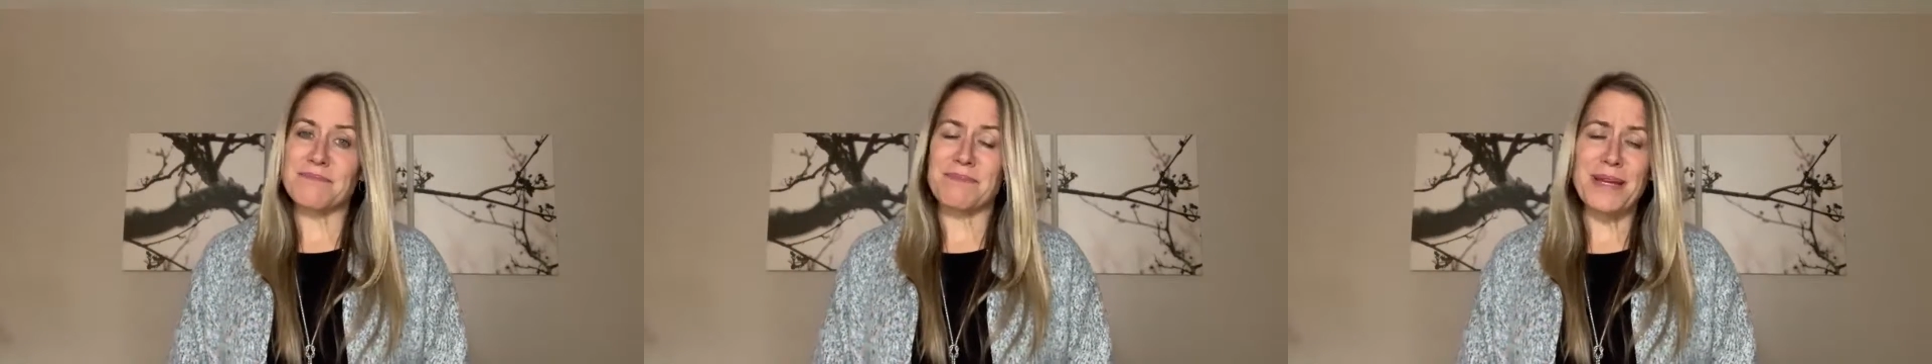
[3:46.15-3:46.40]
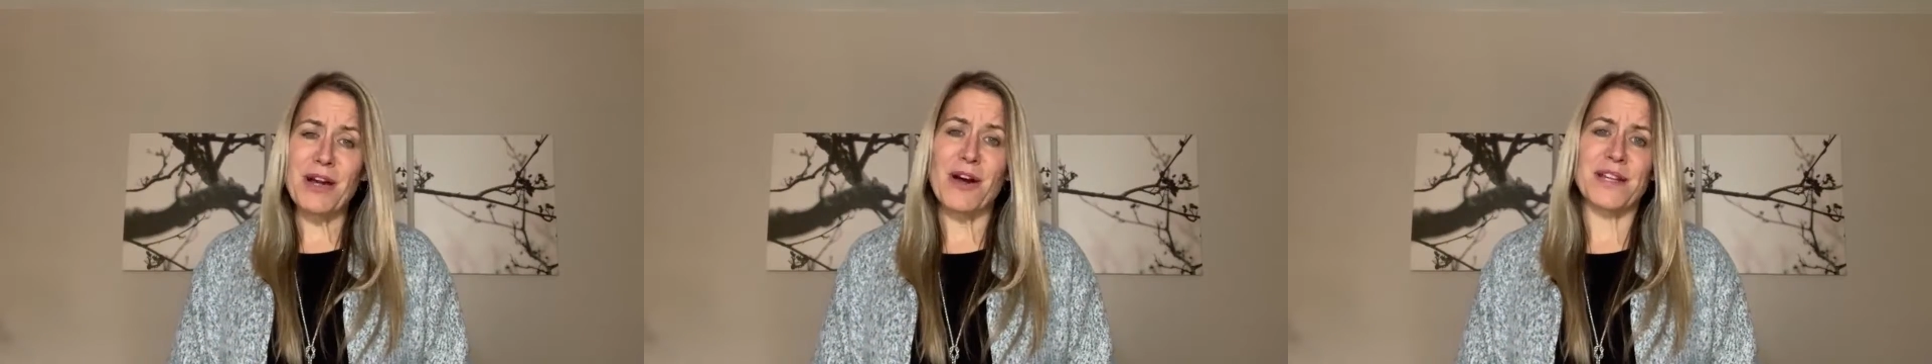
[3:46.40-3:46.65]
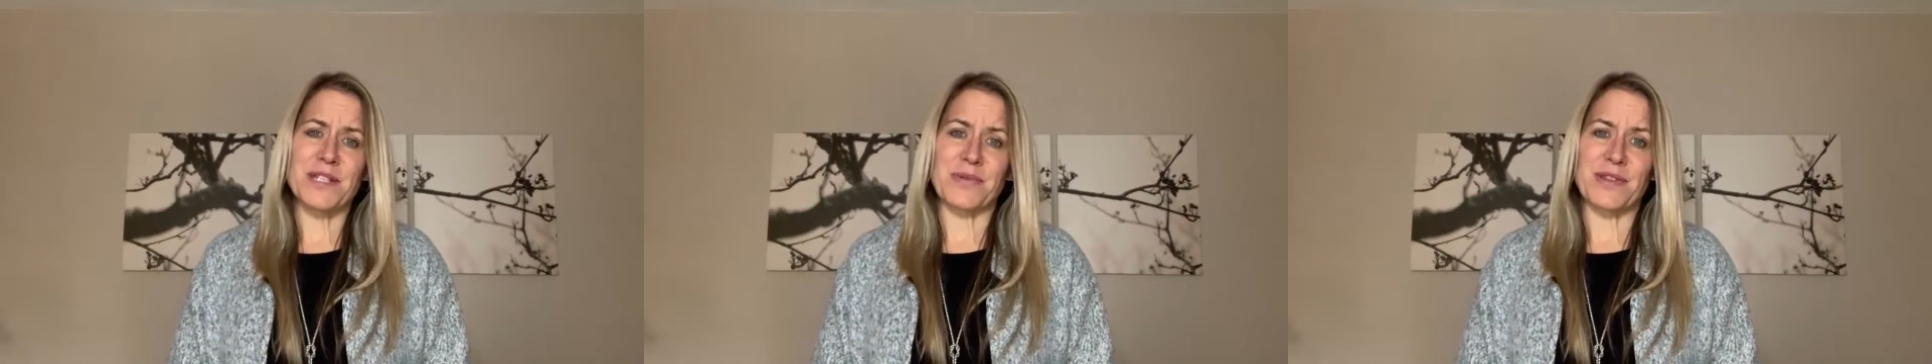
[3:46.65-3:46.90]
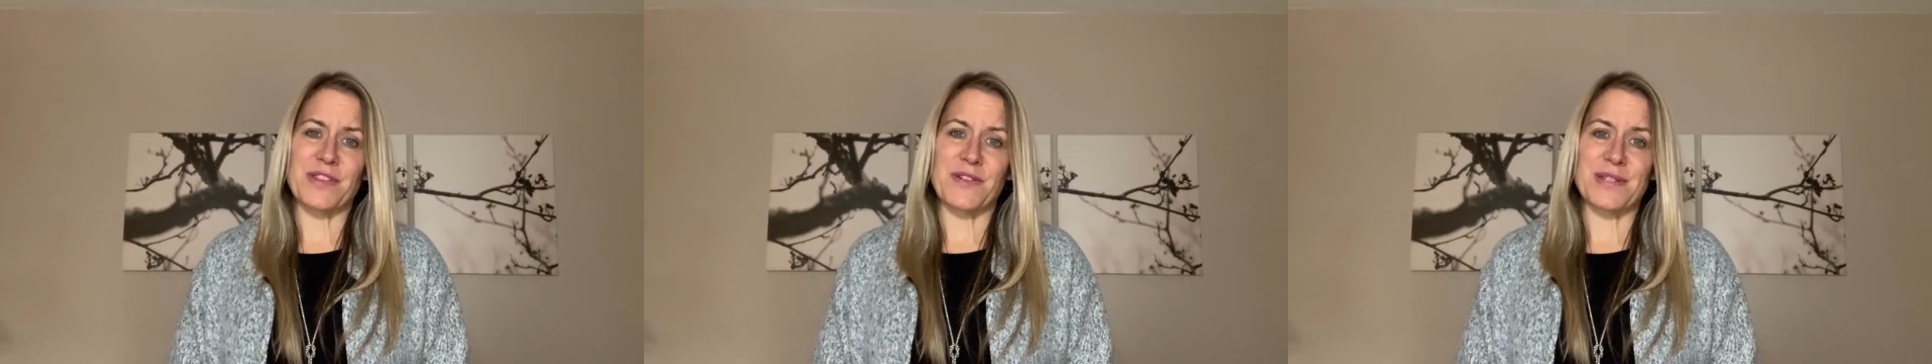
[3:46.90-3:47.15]
be honest
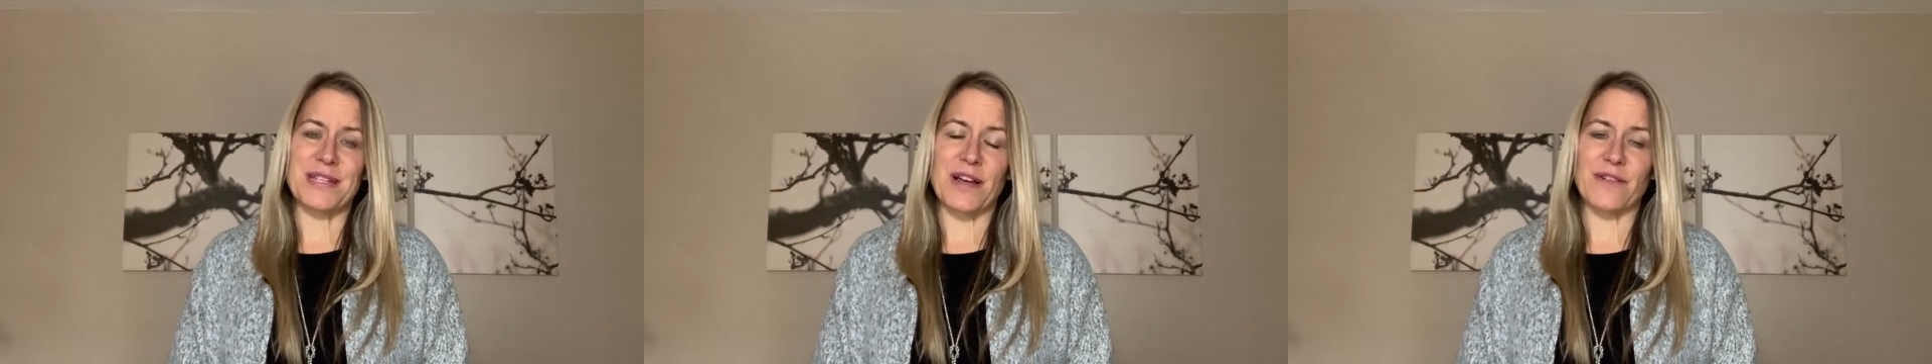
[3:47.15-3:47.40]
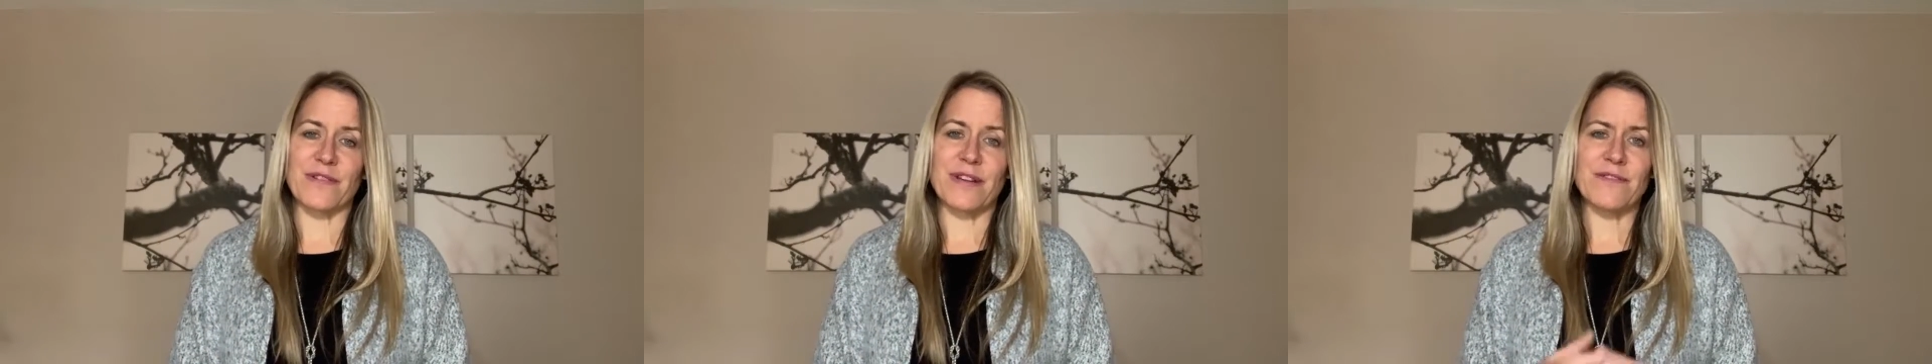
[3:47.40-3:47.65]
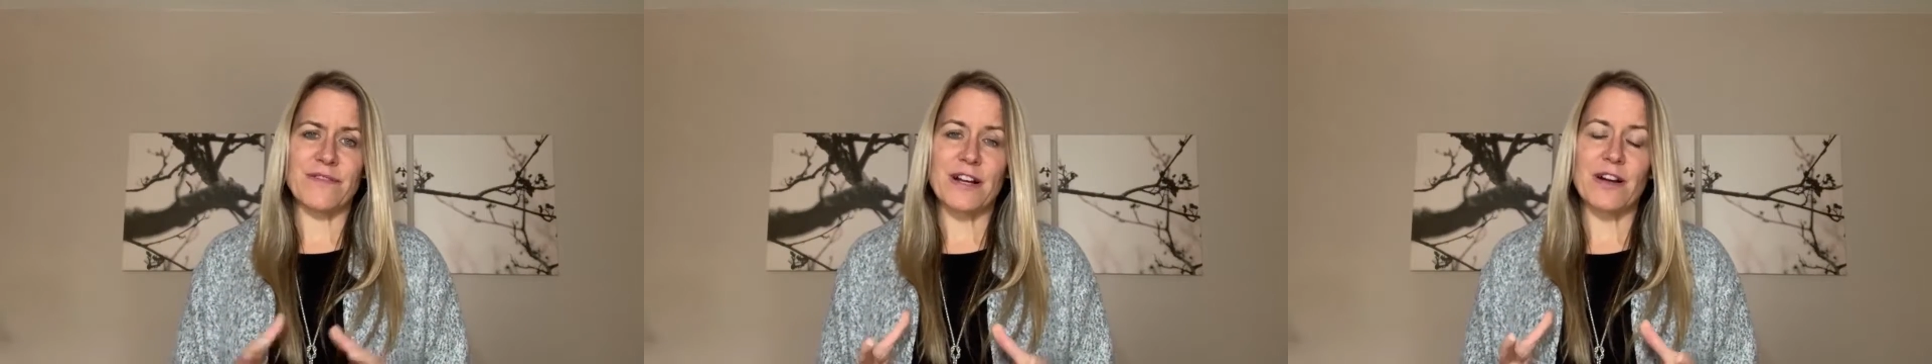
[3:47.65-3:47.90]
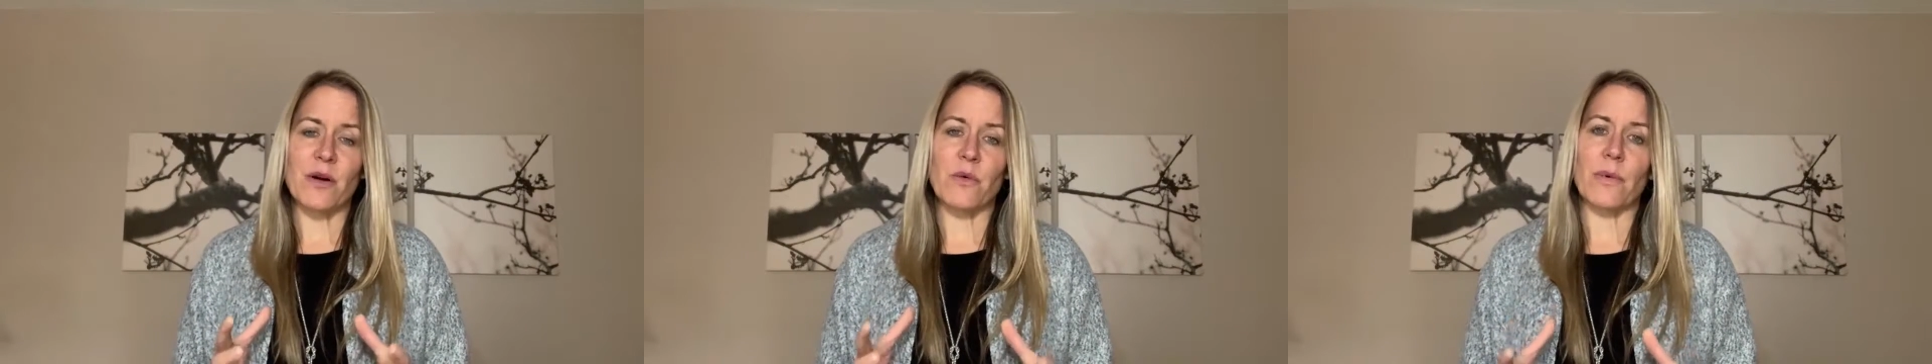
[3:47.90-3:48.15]
with yourself and
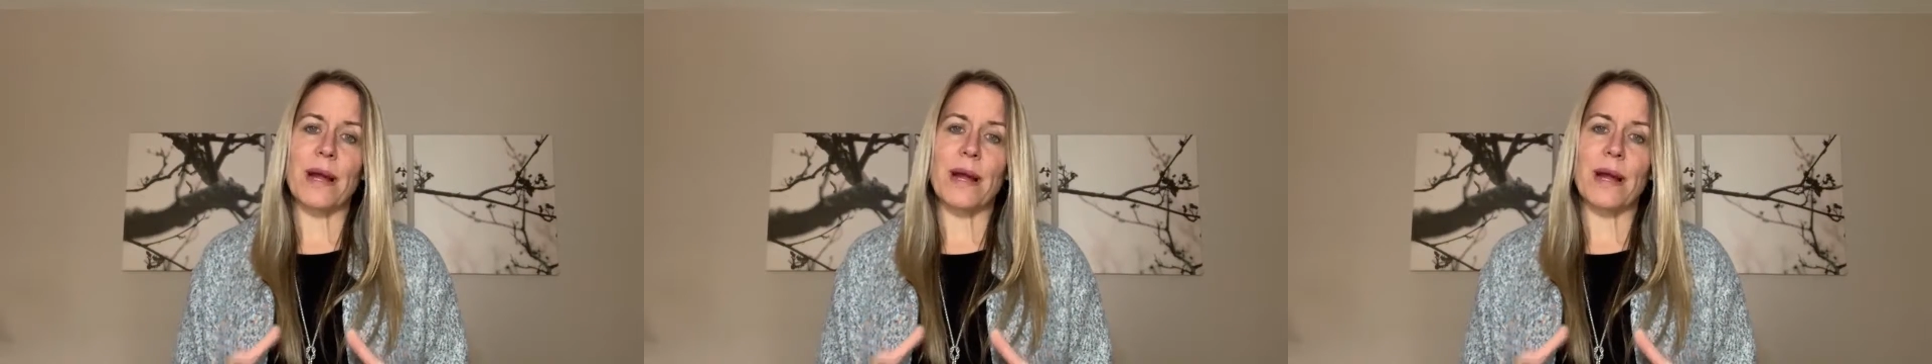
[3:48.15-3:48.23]
figure out,